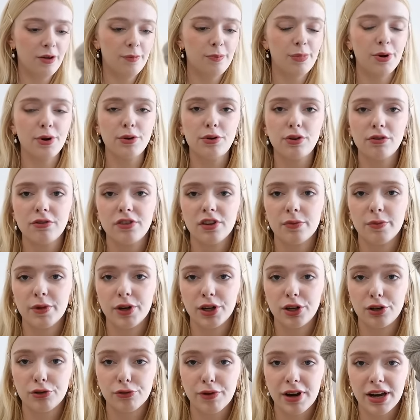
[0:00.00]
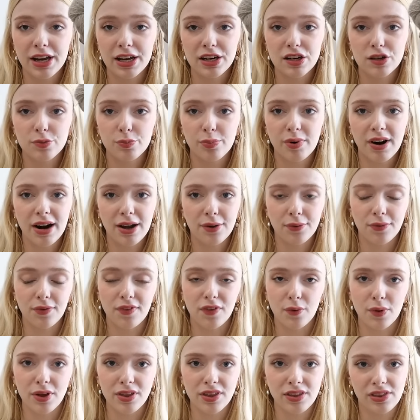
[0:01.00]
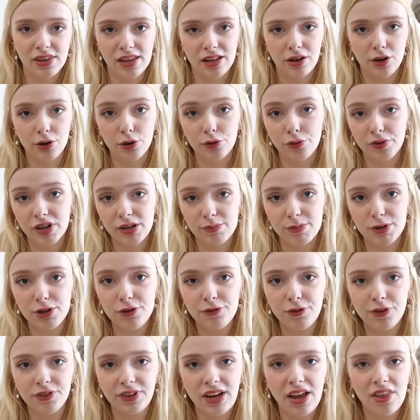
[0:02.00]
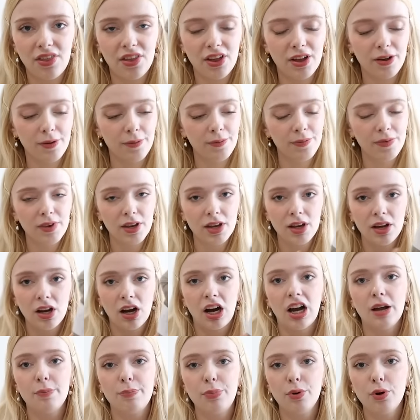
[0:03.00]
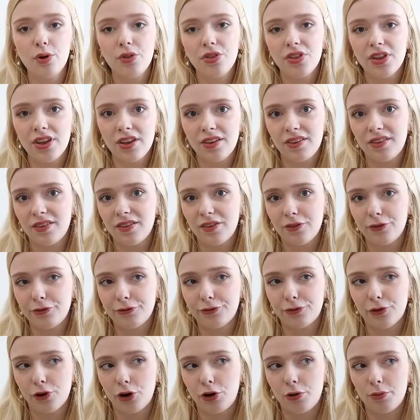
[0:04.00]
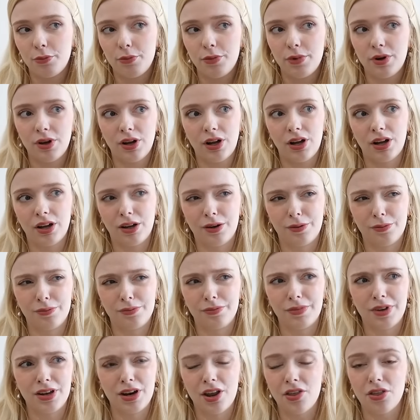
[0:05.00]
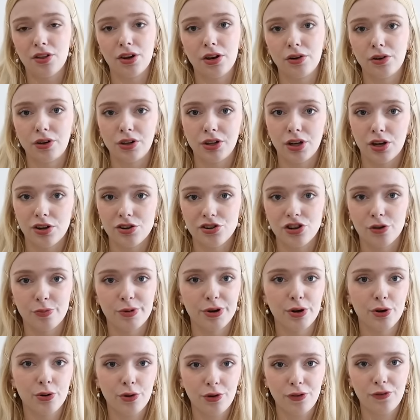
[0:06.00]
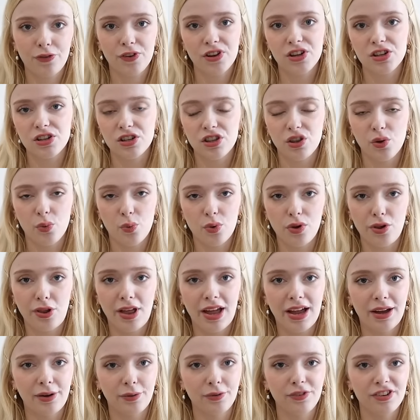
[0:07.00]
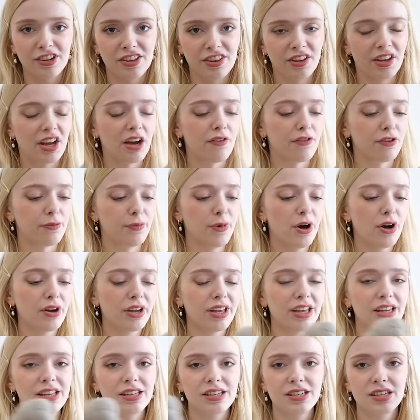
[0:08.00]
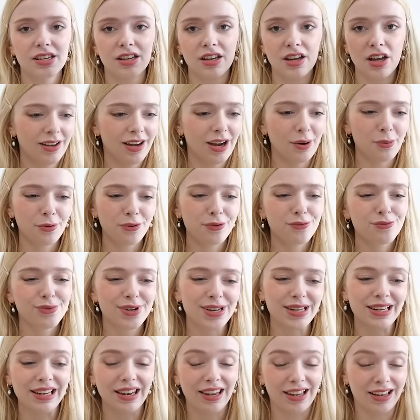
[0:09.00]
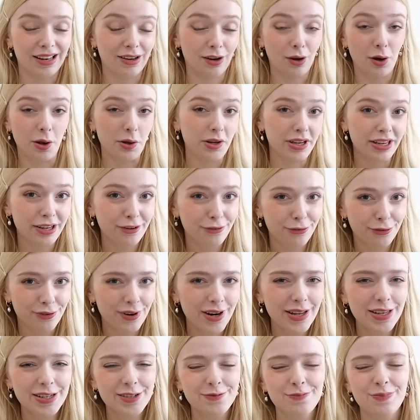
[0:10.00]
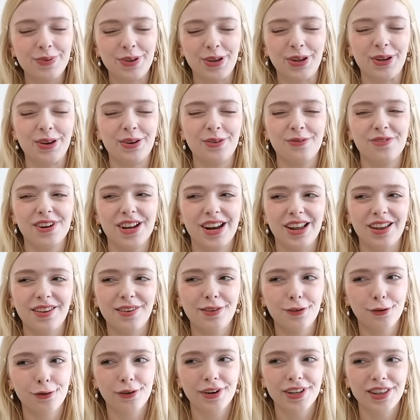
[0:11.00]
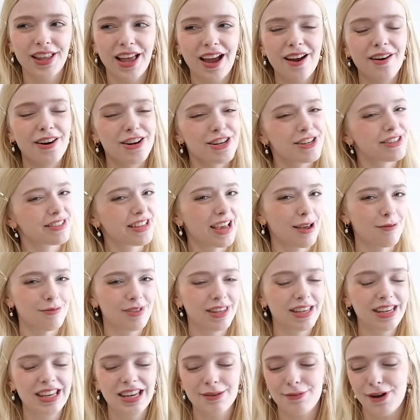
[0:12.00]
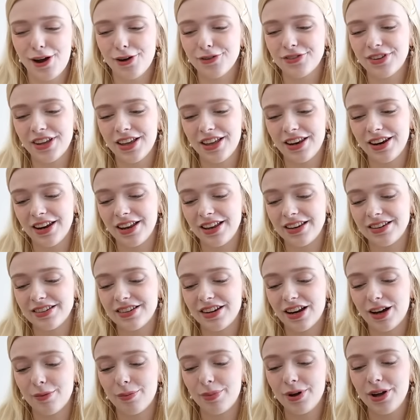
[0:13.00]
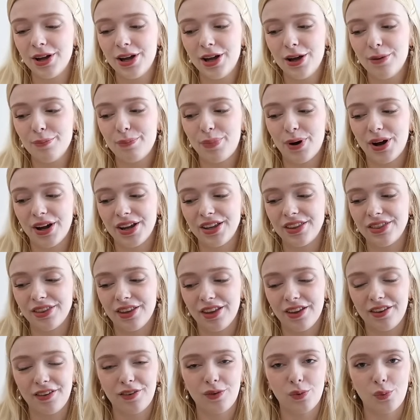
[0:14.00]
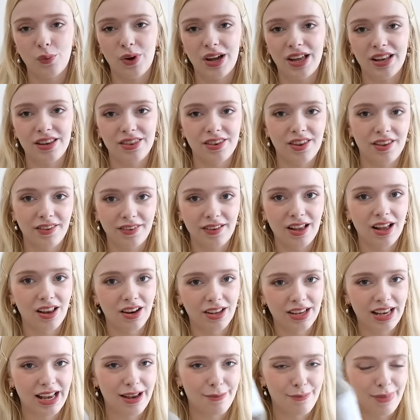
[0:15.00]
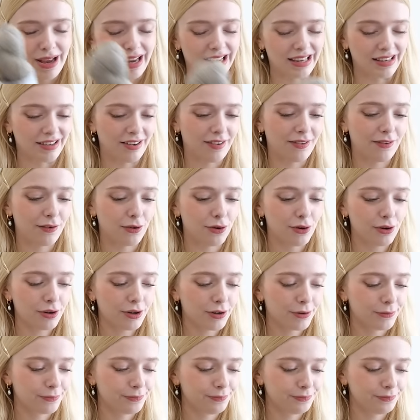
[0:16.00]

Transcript: Both of them are greyish brown, so I think they look really beautiful together. I bought this from um, another local yarn shop in Oxford, the Woolhound in the Covered Market. I wasn't really like looking for it, but when I saw it there, I just kept thinking about it and I ended up buying this when this color came back into stock.